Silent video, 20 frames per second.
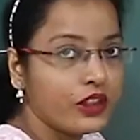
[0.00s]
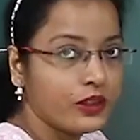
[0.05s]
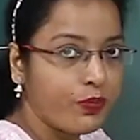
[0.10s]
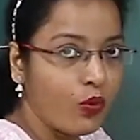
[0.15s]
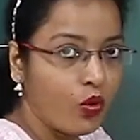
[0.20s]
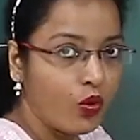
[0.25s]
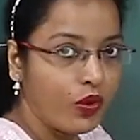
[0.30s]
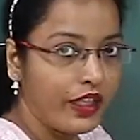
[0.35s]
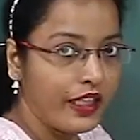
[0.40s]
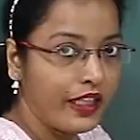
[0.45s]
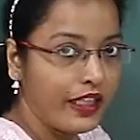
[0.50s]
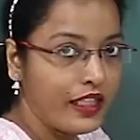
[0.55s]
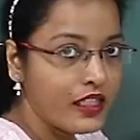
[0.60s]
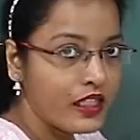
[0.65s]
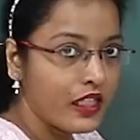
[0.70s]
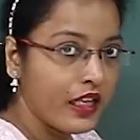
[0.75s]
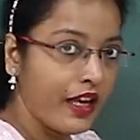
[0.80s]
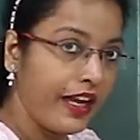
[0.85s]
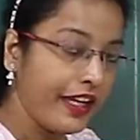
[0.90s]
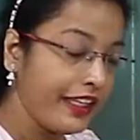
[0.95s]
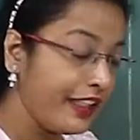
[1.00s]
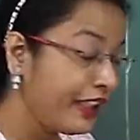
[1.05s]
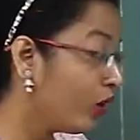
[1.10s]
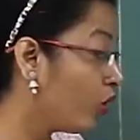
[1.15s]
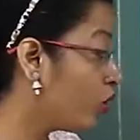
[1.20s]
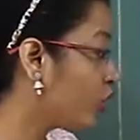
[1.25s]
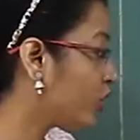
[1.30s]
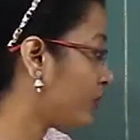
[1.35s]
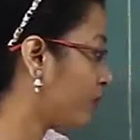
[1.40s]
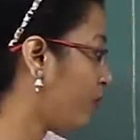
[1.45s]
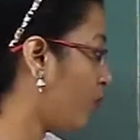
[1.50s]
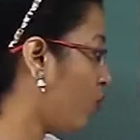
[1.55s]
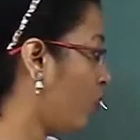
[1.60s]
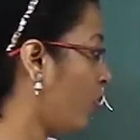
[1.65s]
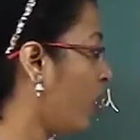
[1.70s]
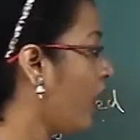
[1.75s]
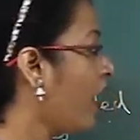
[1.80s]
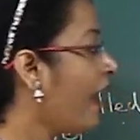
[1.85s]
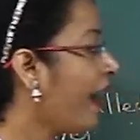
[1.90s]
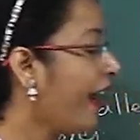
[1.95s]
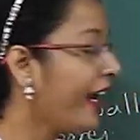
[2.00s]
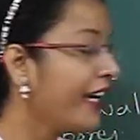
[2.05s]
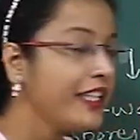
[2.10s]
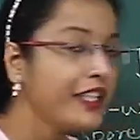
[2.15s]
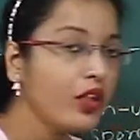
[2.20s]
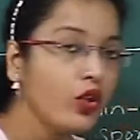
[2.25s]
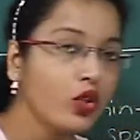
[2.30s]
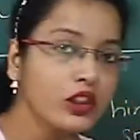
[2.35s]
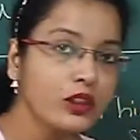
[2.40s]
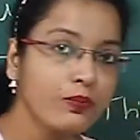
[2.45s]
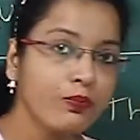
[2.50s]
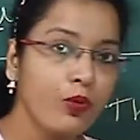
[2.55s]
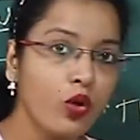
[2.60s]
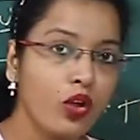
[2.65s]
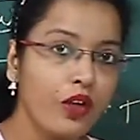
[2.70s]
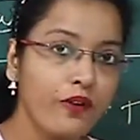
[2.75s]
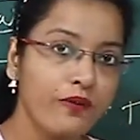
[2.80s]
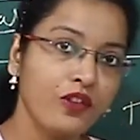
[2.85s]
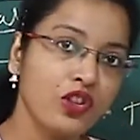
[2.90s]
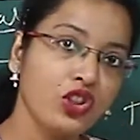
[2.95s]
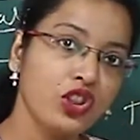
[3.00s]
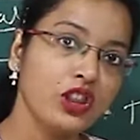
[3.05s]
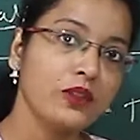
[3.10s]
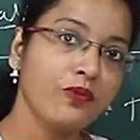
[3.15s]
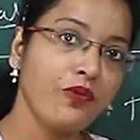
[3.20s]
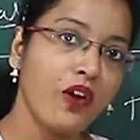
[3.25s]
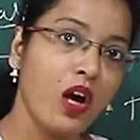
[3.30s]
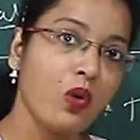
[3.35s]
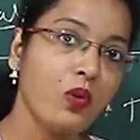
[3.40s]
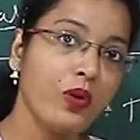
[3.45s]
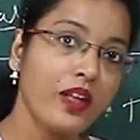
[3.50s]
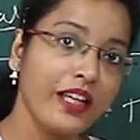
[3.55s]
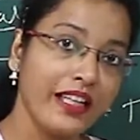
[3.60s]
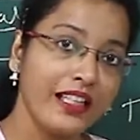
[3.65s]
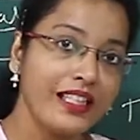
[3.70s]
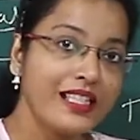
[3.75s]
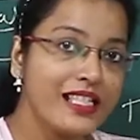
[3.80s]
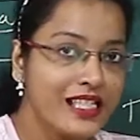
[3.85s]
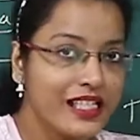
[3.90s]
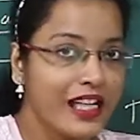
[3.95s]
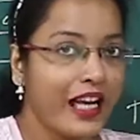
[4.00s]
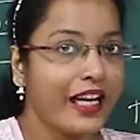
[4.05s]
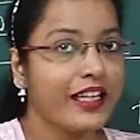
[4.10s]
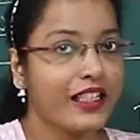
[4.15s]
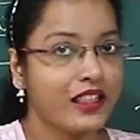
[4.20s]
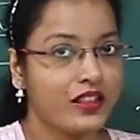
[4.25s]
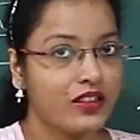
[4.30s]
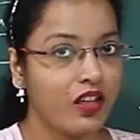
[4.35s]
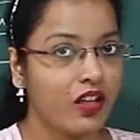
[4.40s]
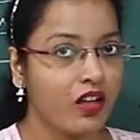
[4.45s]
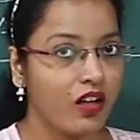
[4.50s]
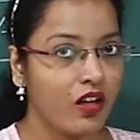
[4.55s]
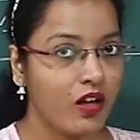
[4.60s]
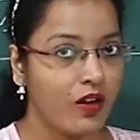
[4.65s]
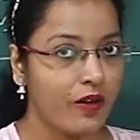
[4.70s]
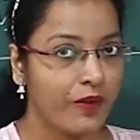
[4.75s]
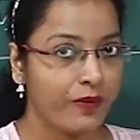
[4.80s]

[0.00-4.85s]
spore is endospore. Endospore, which is found inside the